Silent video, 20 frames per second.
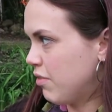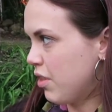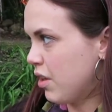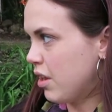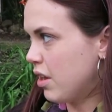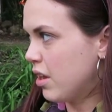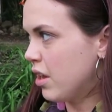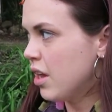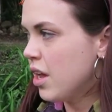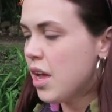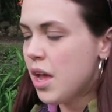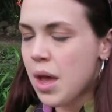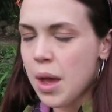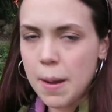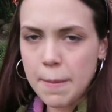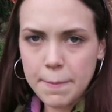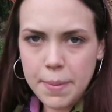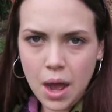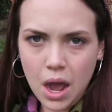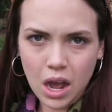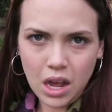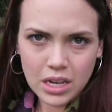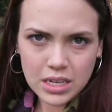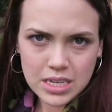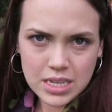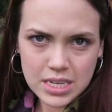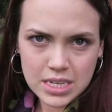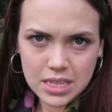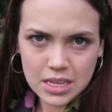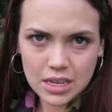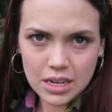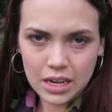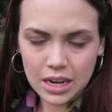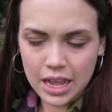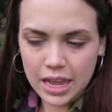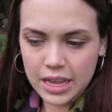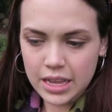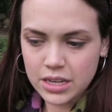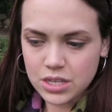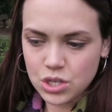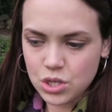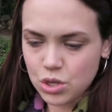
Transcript: the pots, the like